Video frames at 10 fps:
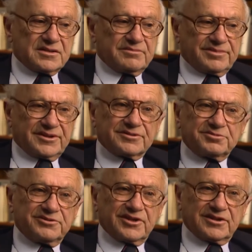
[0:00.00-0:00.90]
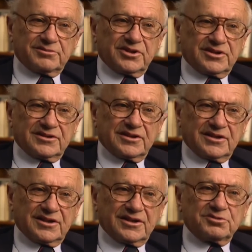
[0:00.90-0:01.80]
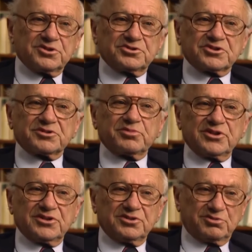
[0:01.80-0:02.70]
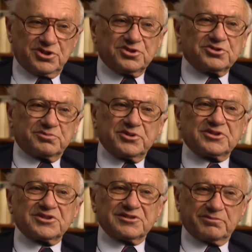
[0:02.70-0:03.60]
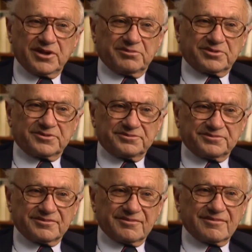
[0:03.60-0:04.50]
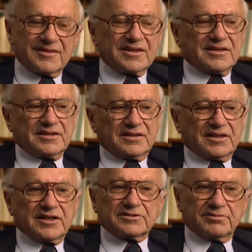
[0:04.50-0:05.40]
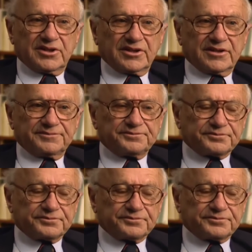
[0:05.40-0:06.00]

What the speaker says: But we've gotten beyond that, and now we use pieces of paper as money.